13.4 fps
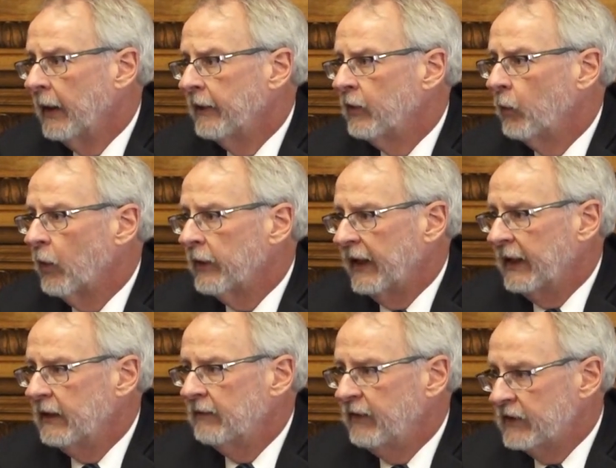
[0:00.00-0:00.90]
The word
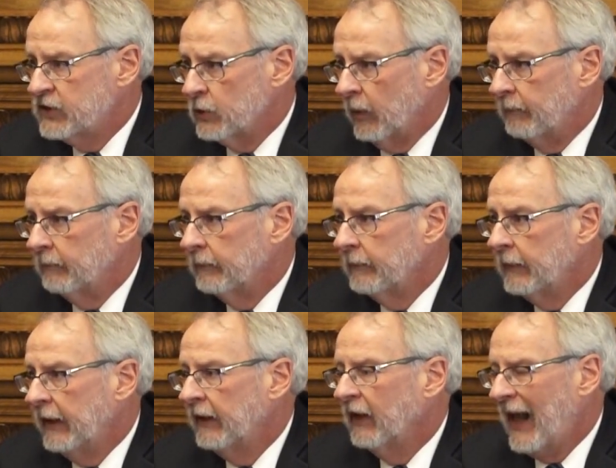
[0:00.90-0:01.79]
individuum
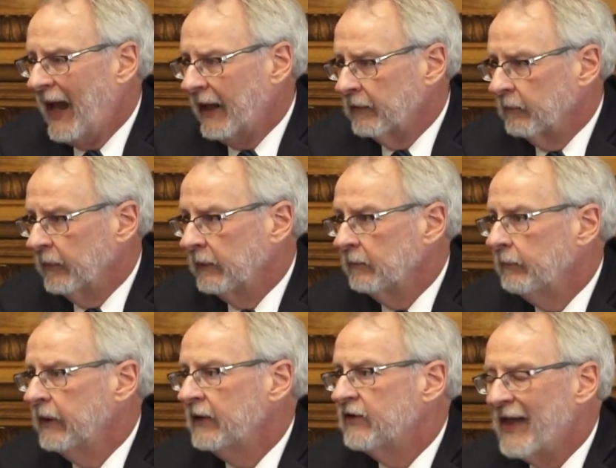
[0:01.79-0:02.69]
in Latin
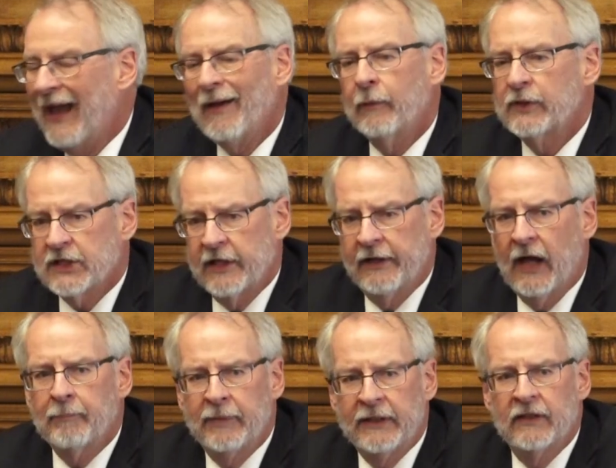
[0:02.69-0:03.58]
means that which
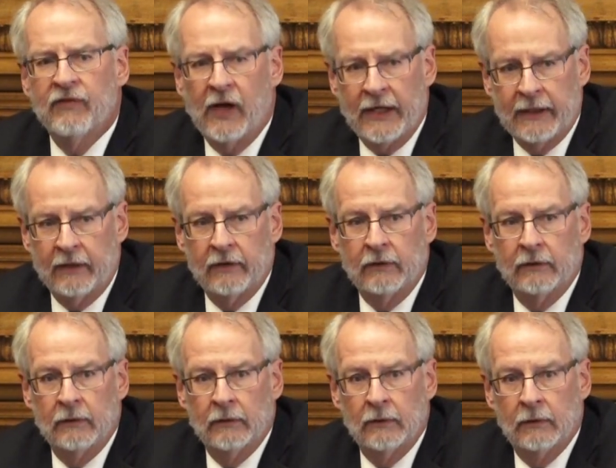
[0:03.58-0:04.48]
cannot be divided.
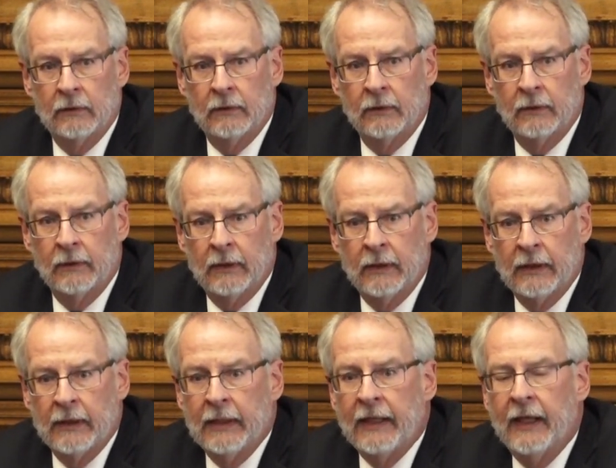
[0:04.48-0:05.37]

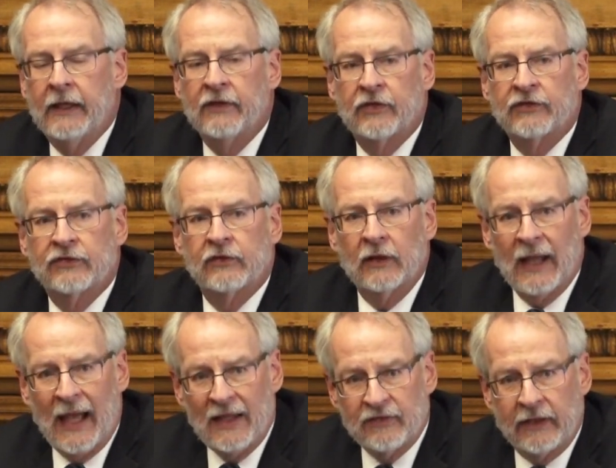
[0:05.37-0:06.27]
It is a
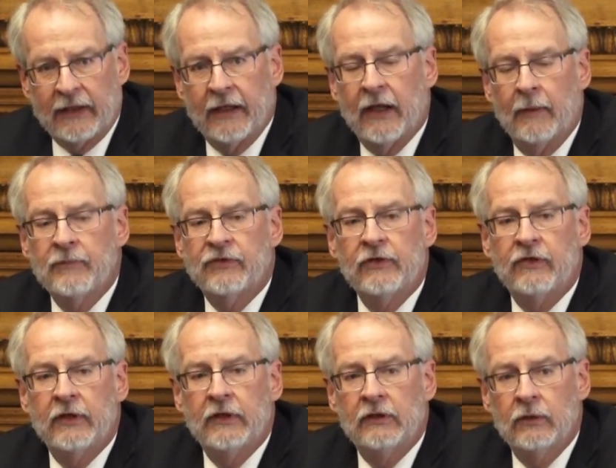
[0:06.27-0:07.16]
scholastic. It comes
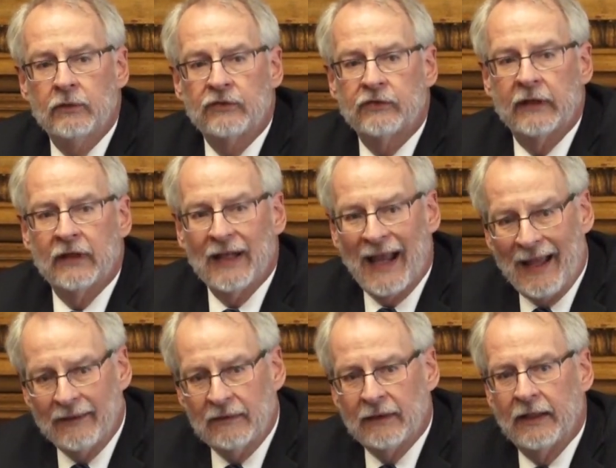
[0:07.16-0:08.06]
into use in
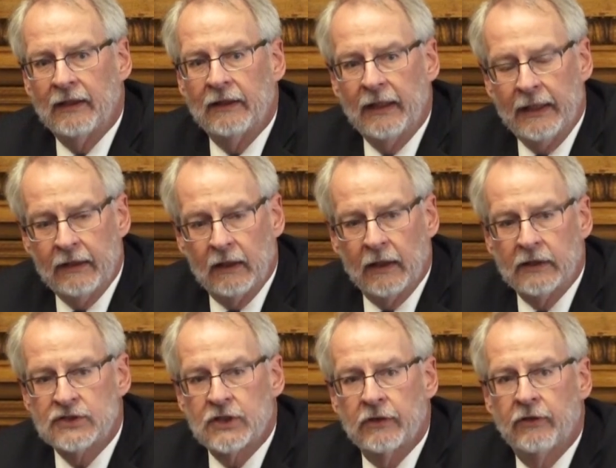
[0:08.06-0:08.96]
Latin and in
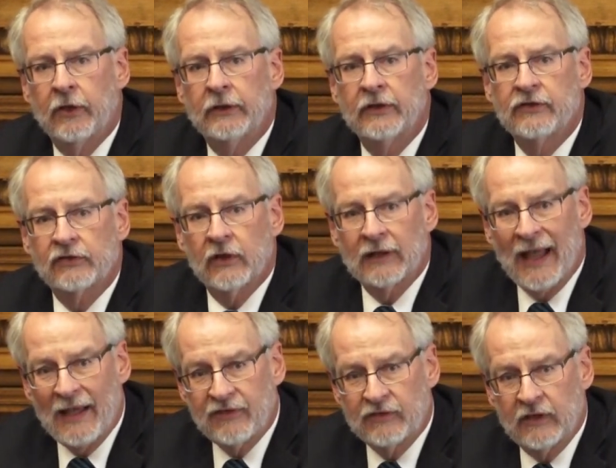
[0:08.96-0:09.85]
English during the
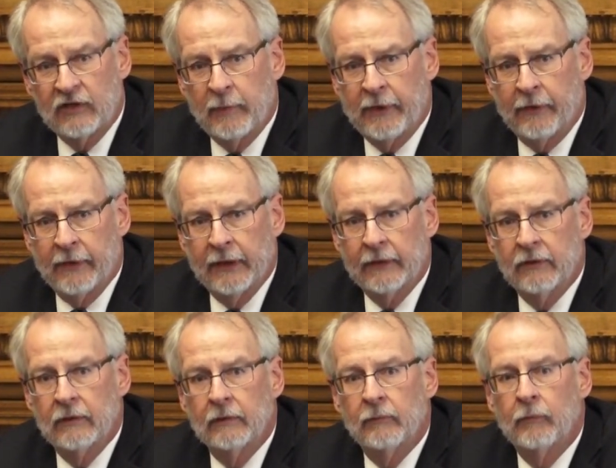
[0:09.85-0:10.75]
scholastic
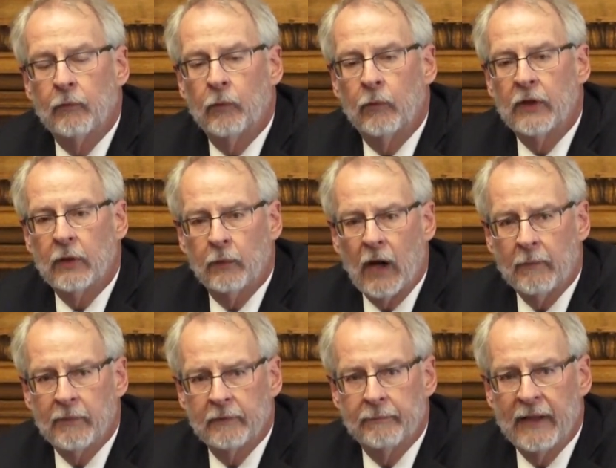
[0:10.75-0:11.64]
period.
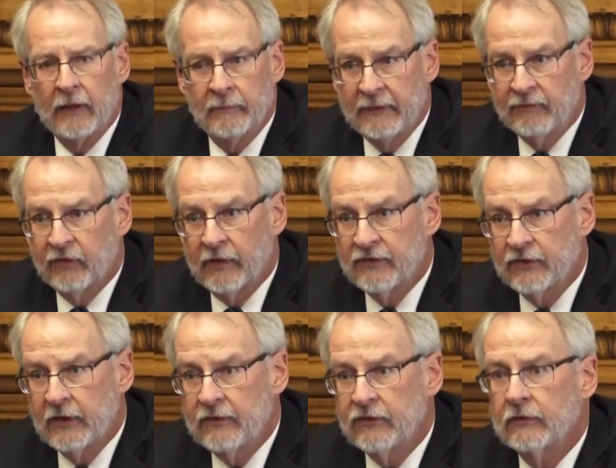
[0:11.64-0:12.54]
Robert Bellamy, for
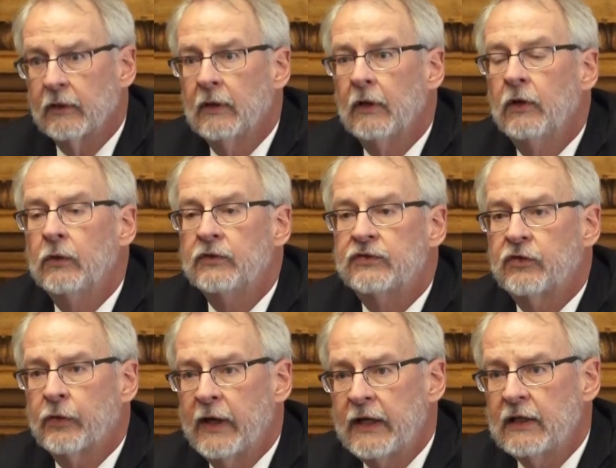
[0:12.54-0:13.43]
instance, whose
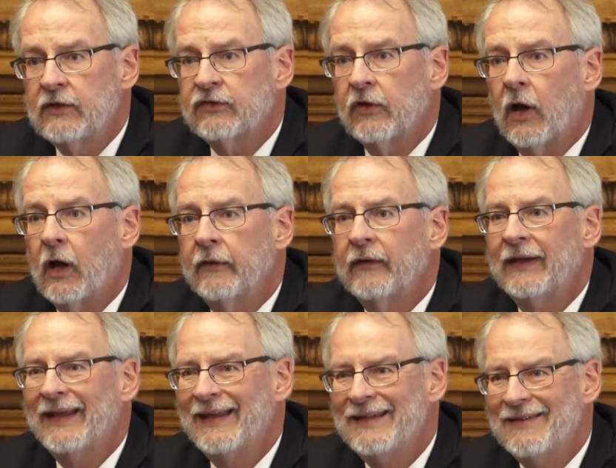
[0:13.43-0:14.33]
treatise on the
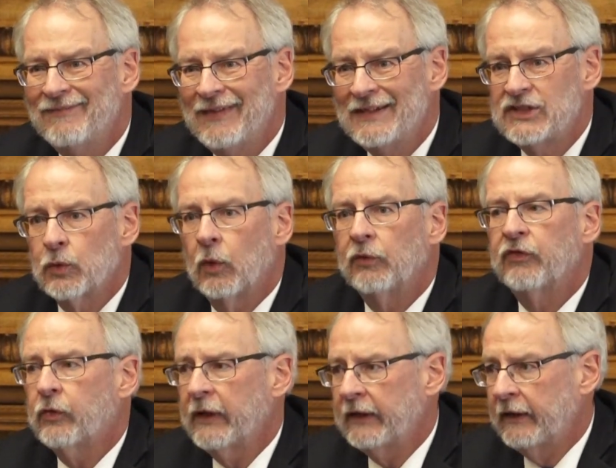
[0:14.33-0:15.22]
individual
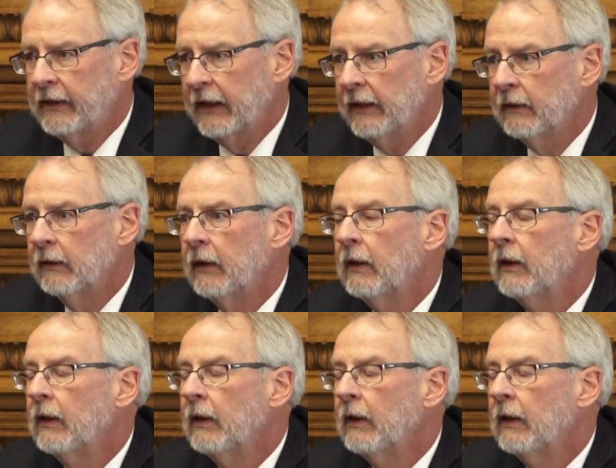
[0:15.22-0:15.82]
Trinity